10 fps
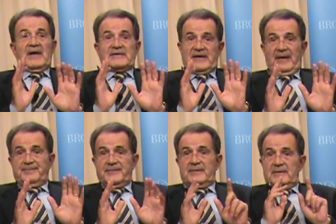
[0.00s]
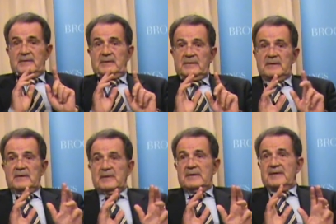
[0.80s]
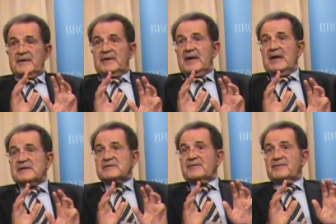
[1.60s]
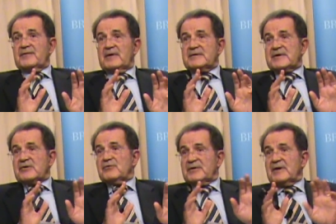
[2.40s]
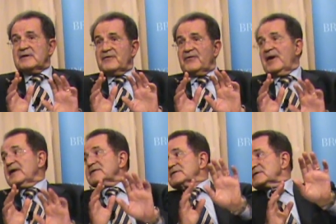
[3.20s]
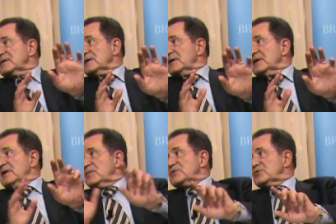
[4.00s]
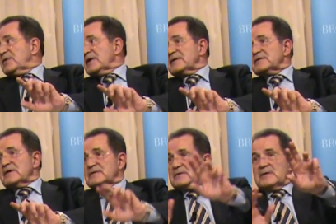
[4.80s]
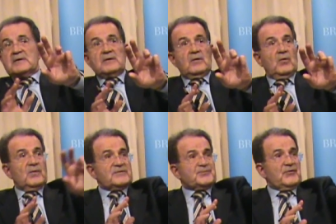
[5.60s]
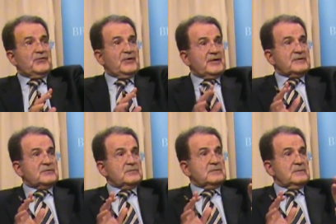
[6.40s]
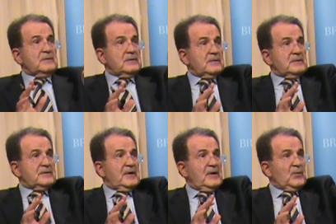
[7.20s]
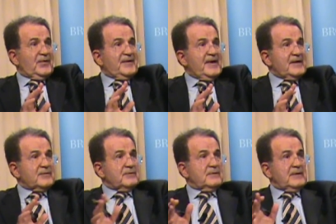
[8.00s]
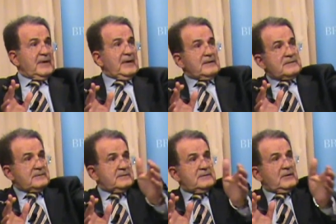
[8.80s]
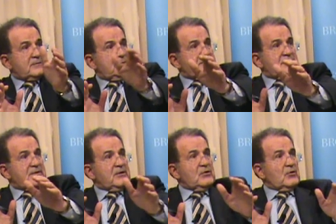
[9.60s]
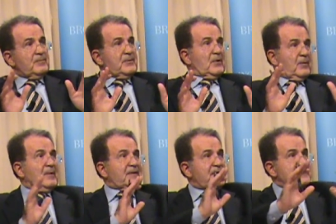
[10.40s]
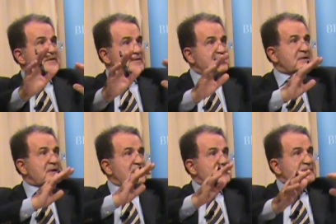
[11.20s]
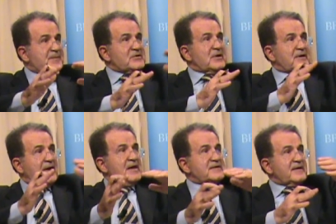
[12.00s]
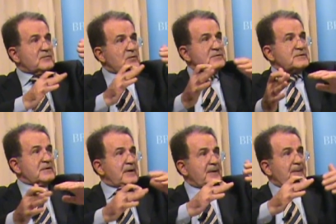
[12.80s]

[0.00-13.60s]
except the case of security and defense, in which United States always preferred to deal with NATO and not consider Europe, but this is a special case that was